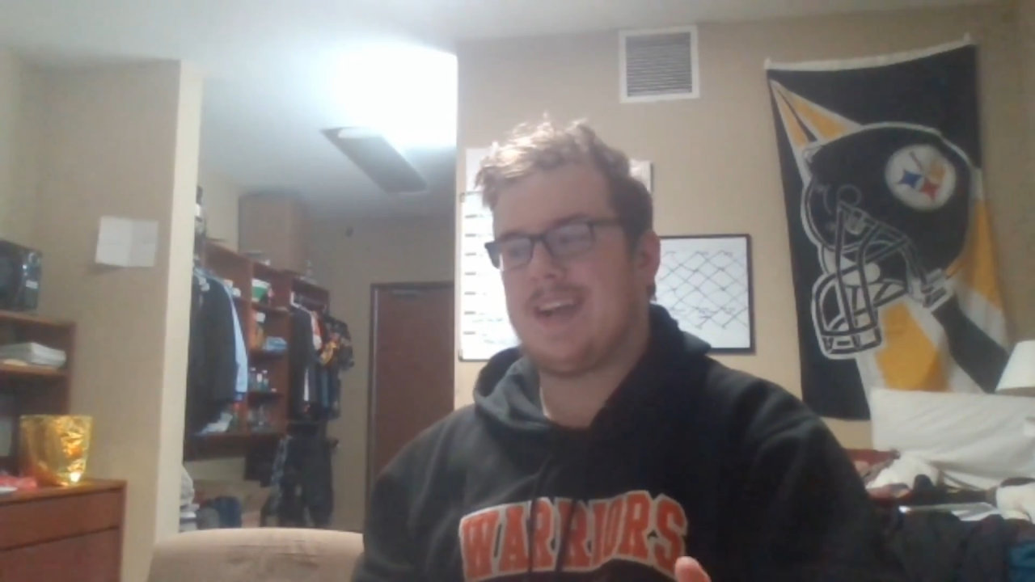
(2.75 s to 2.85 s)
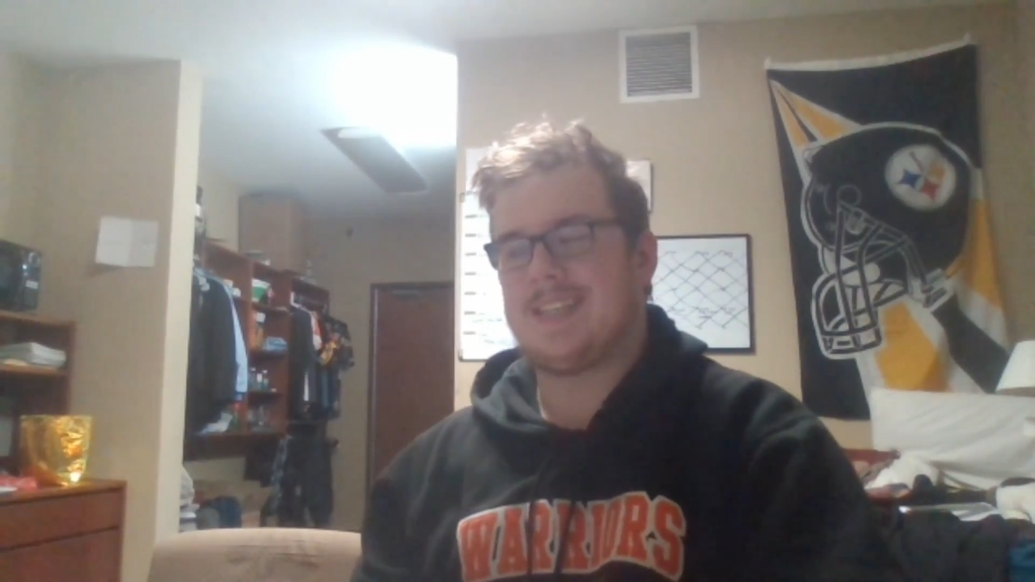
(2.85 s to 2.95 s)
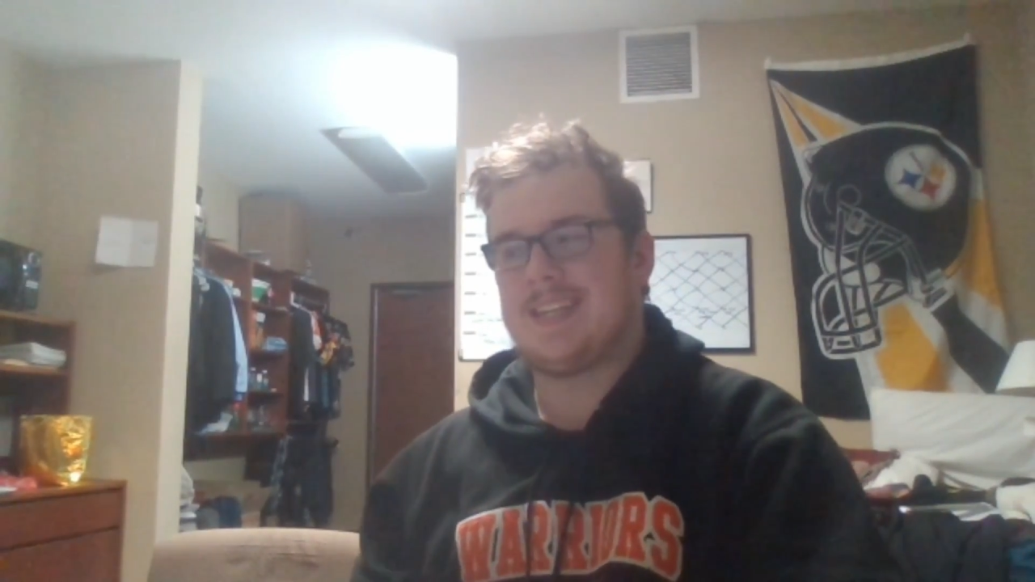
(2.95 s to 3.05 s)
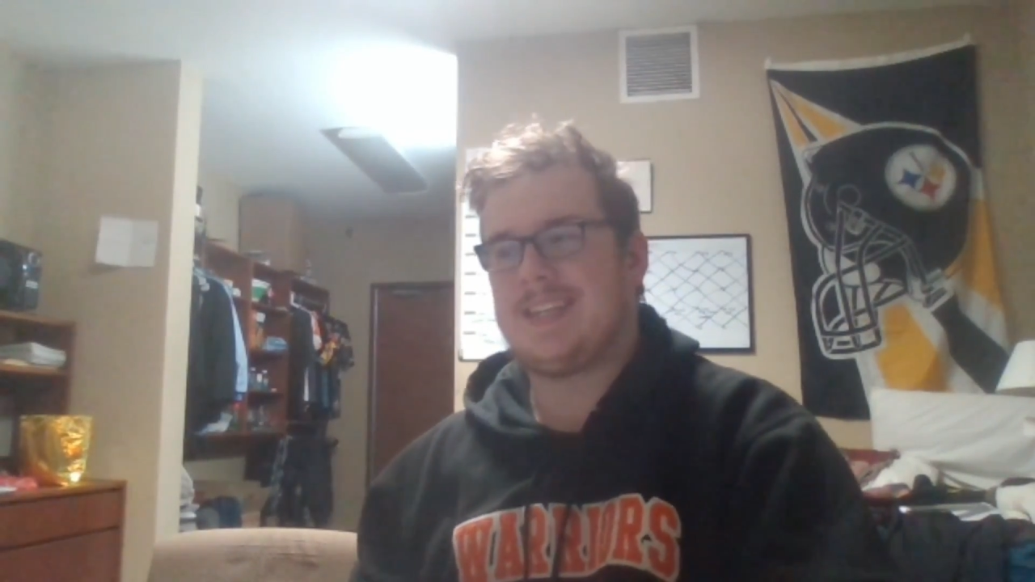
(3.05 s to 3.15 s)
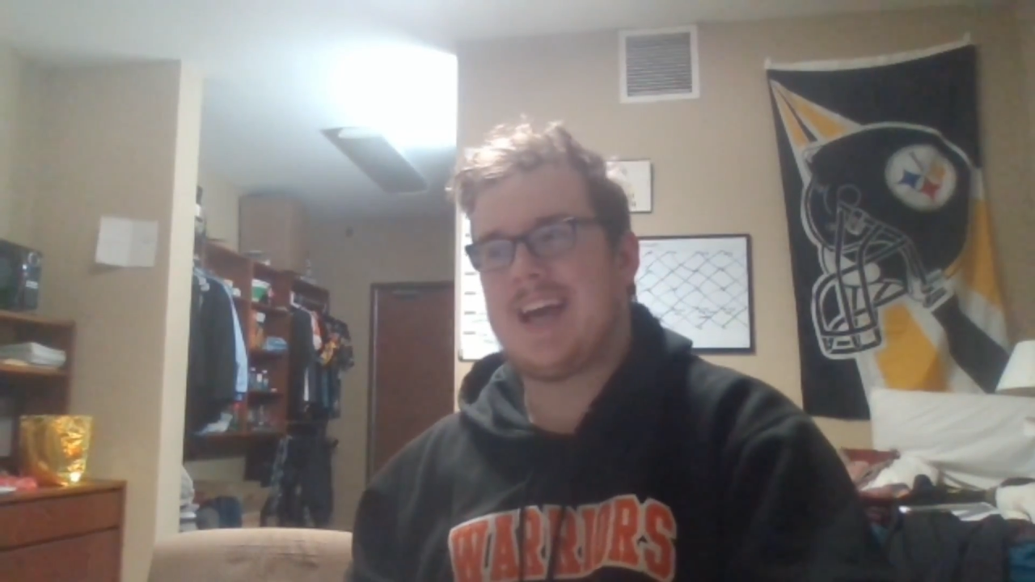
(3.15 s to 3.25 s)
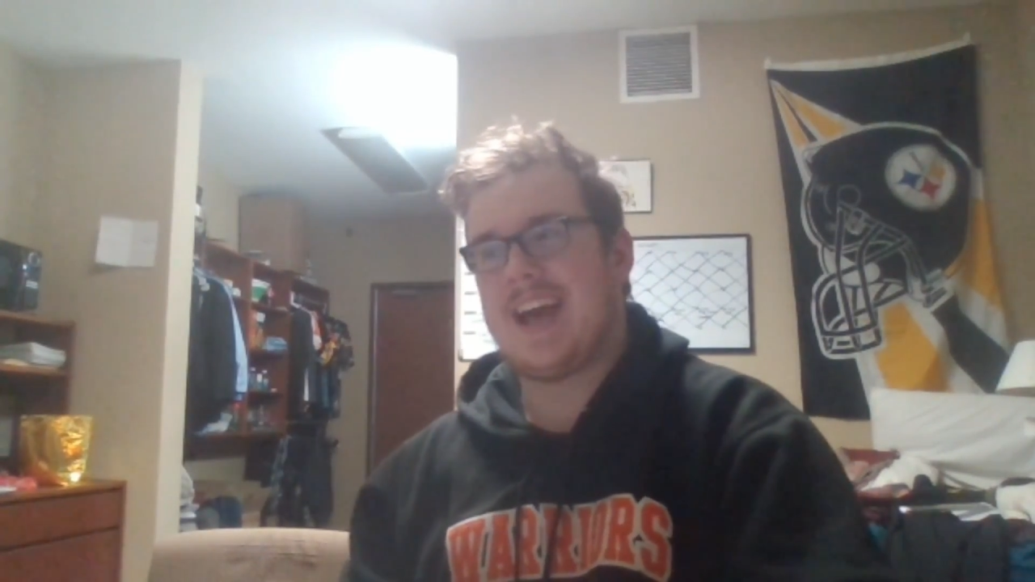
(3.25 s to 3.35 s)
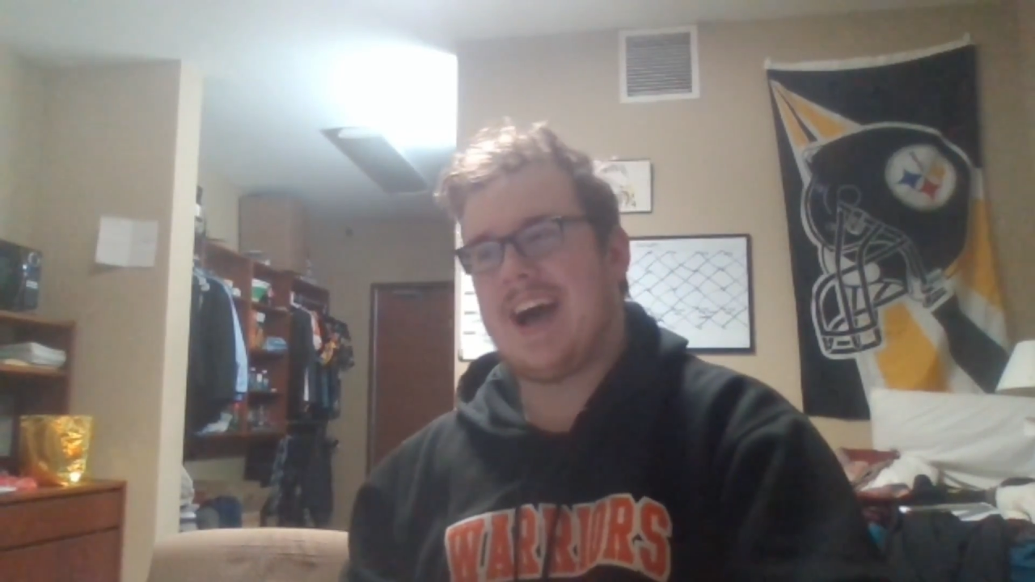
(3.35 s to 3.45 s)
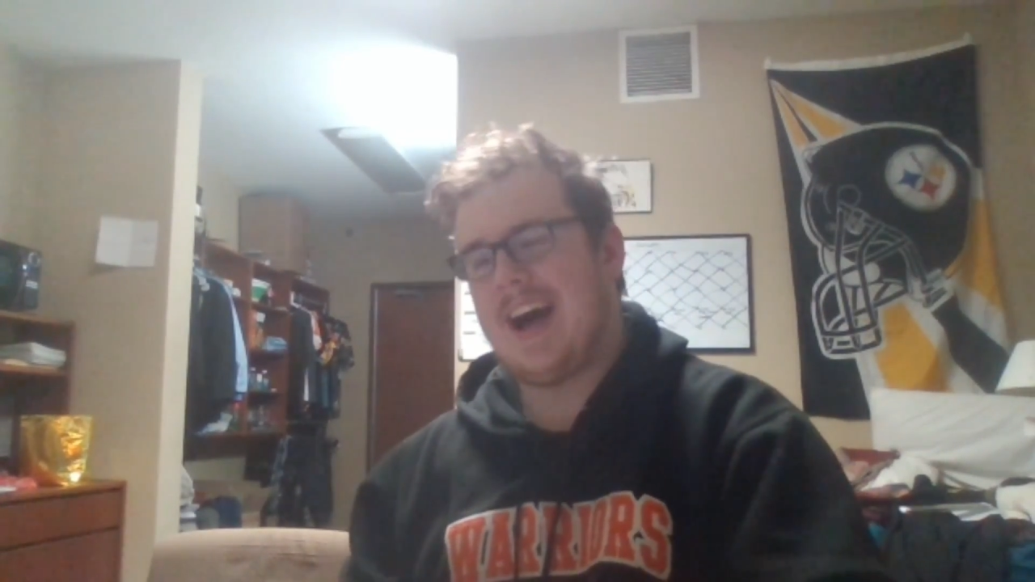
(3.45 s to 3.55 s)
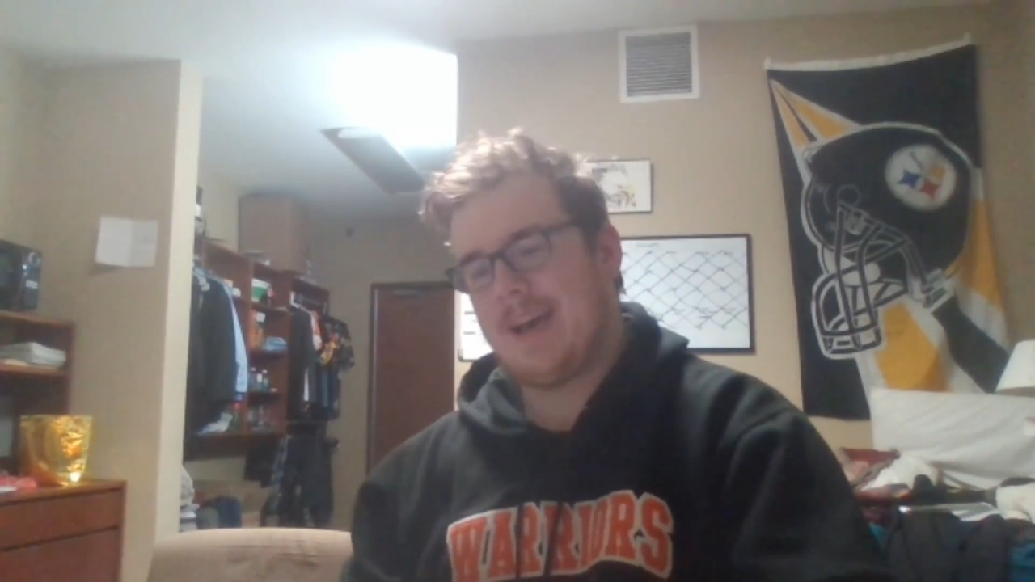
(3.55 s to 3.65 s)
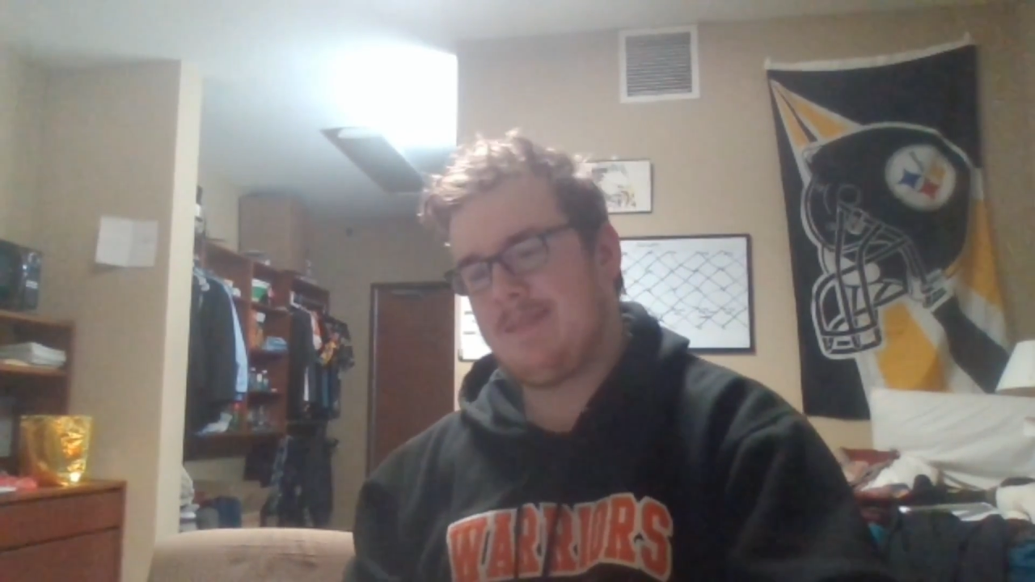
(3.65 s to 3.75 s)
and today
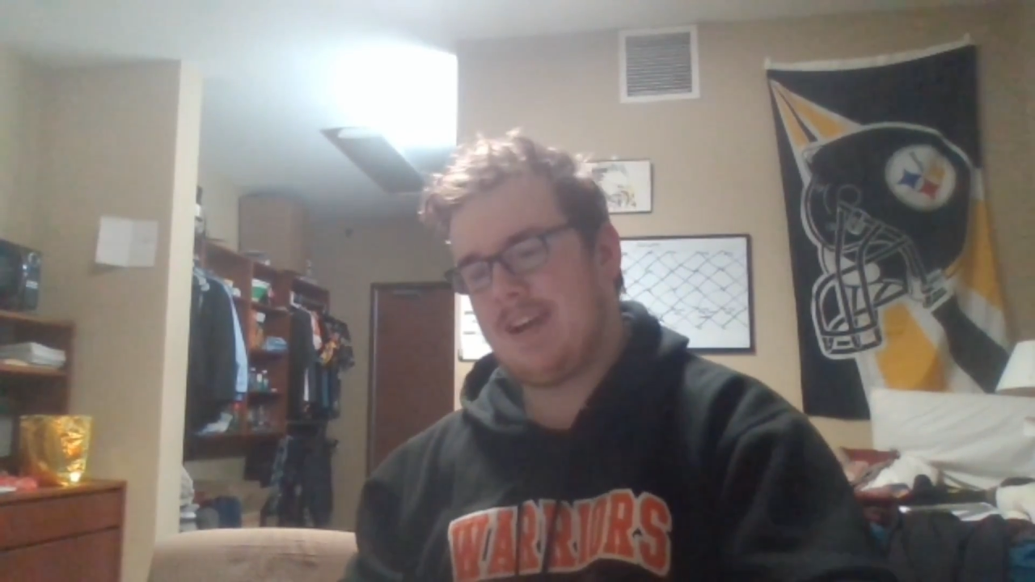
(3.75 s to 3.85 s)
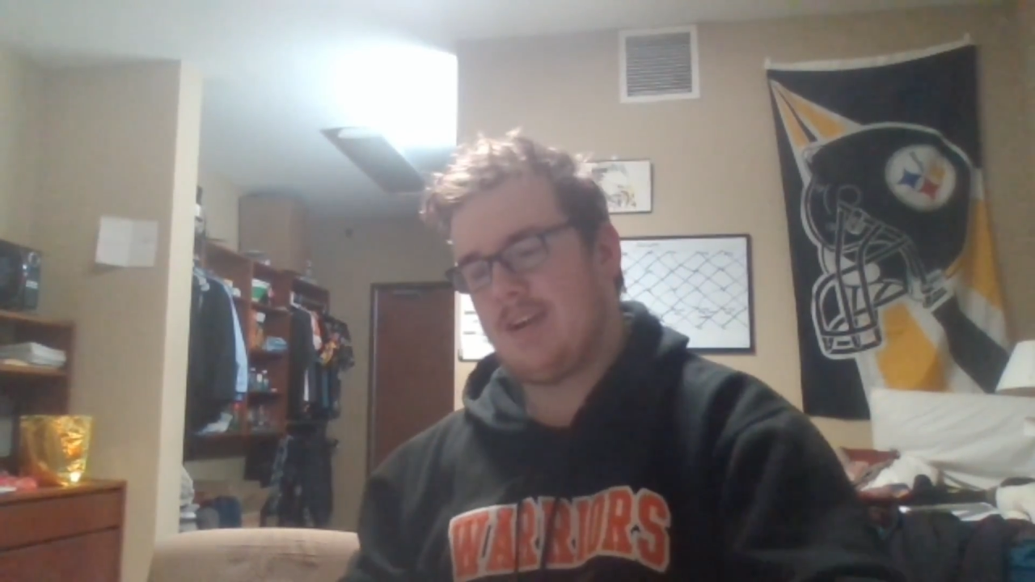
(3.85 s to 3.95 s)
I am